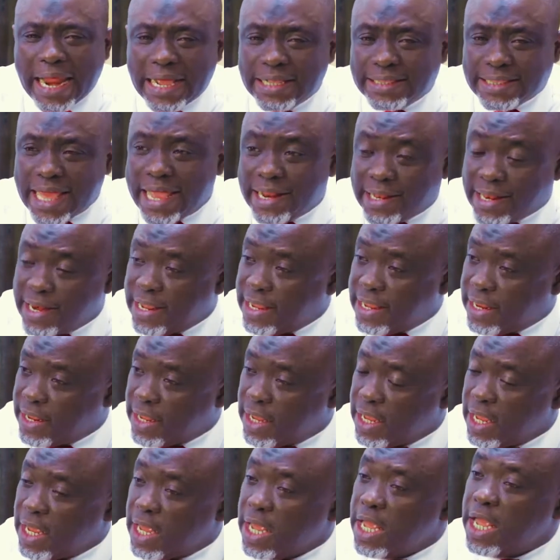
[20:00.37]
proper land
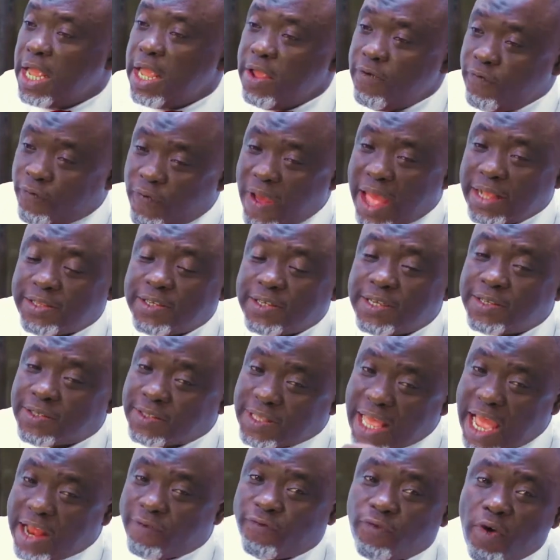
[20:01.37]
titling, in
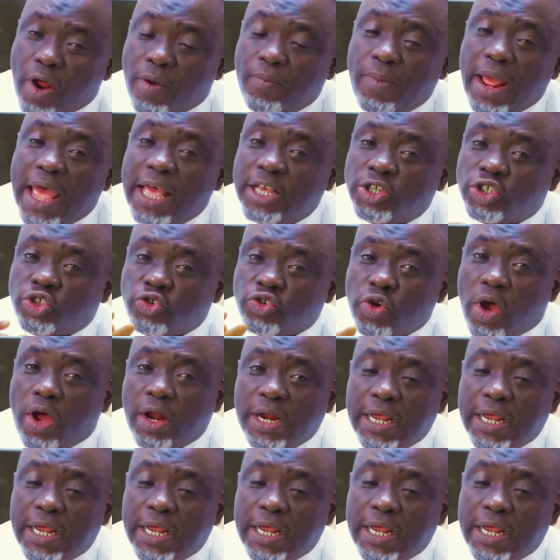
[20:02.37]
fact, it starts from